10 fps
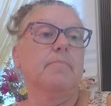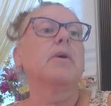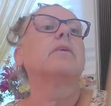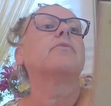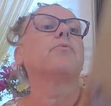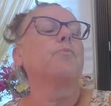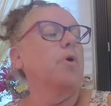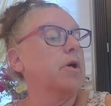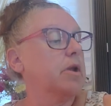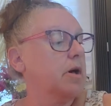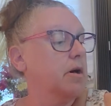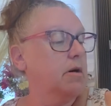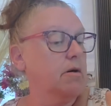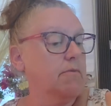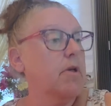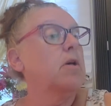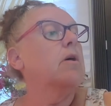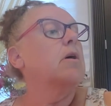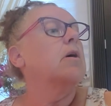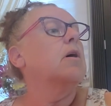that it's one of
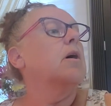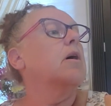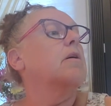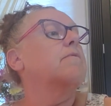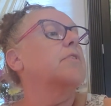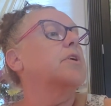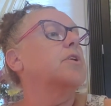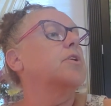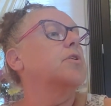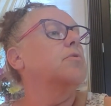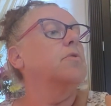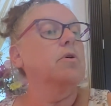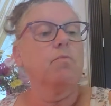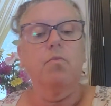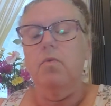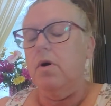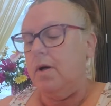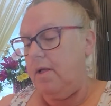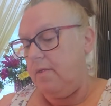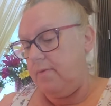the newer
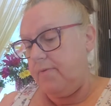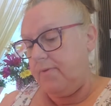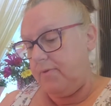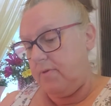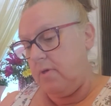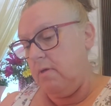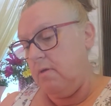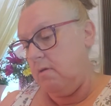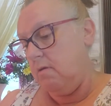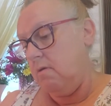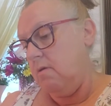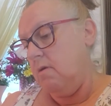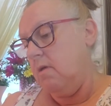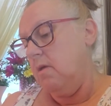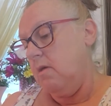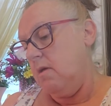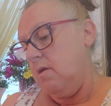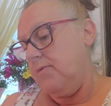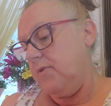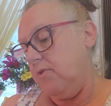ones.
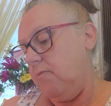It's a little